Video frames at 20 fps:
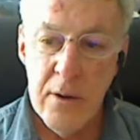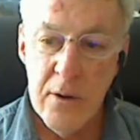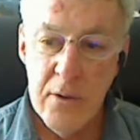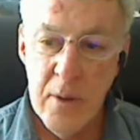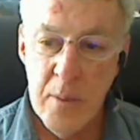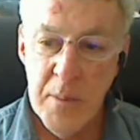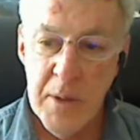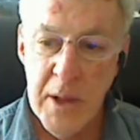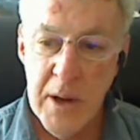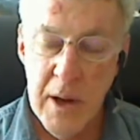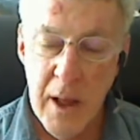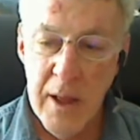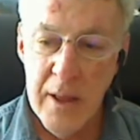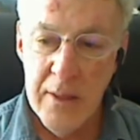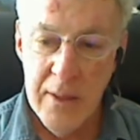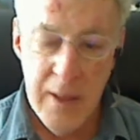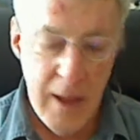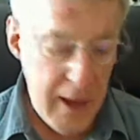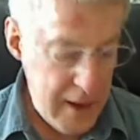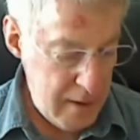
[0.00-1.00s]
something
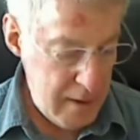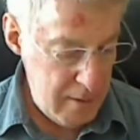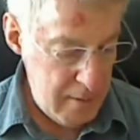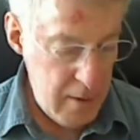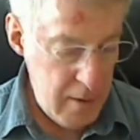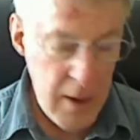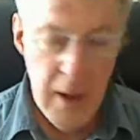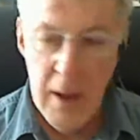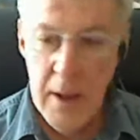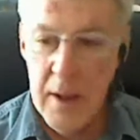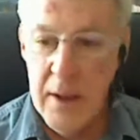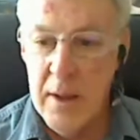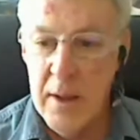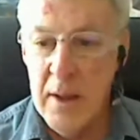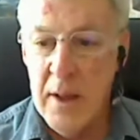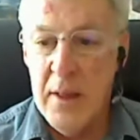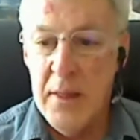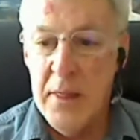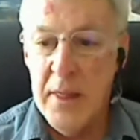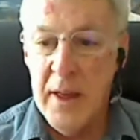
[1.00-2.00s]
like that,
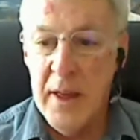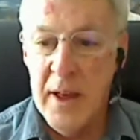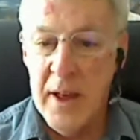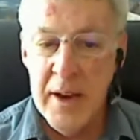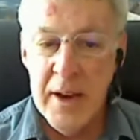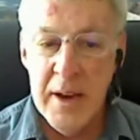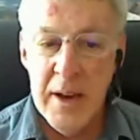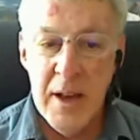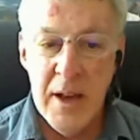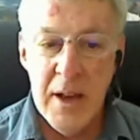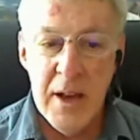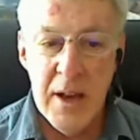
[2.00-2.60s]
then